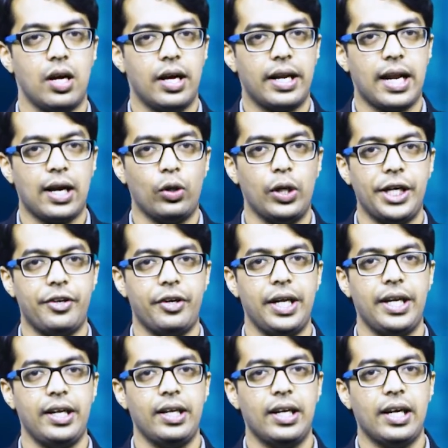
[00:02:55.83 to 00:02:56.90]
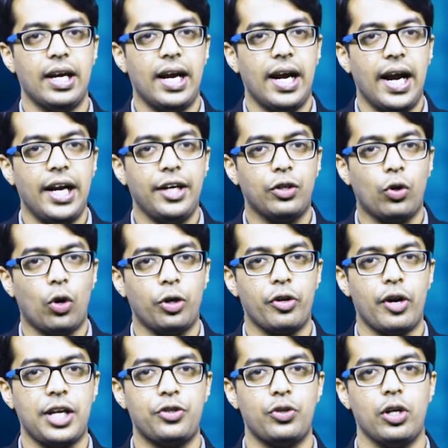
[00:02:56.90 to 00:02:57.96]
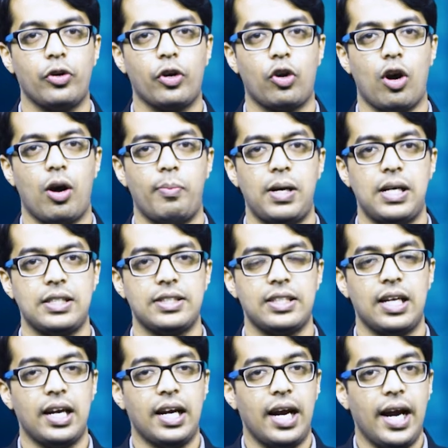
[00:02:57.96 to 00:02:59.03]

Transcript: regulatory, and contractual requirements,